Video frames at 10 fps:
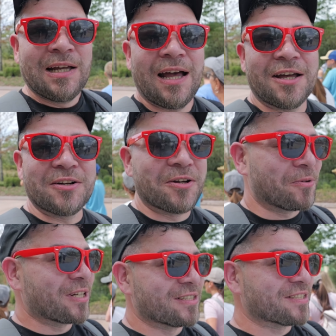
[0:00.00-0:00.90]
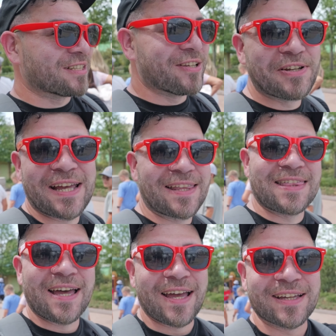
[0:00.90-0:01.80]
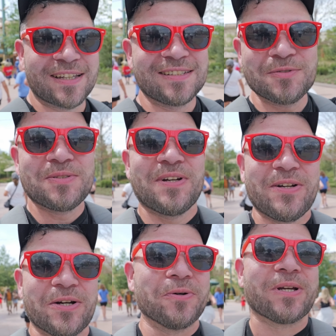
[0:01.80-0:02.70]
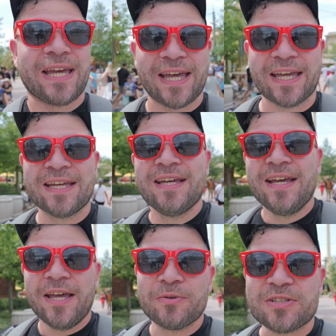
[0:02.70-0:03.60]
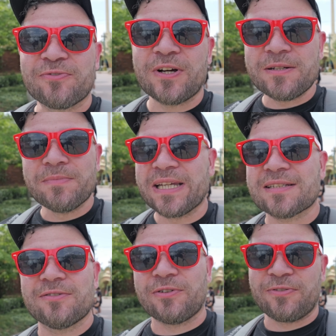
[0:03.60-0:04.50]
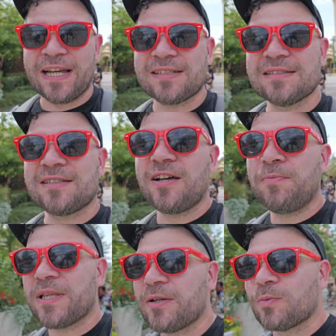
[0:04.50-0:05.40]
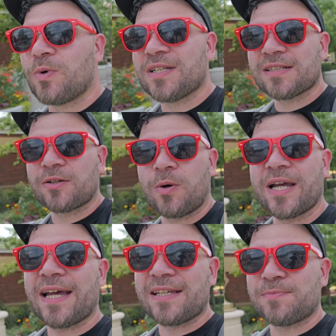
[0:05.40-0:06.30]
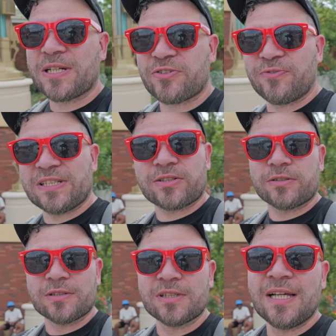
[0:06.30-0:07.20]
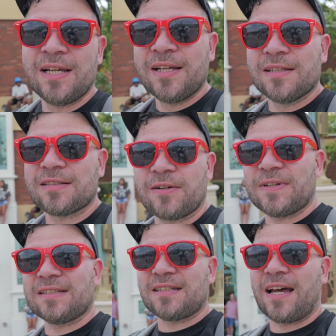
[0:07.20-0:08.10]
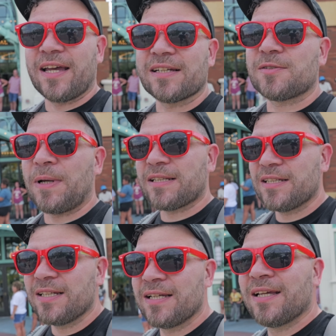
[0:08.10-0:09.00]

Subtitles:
I don't know. We're gonna just leave it at that because it was very okay. It was a fun mix of effects and stuff, but there wasn't quite as much physical stuff as I expected.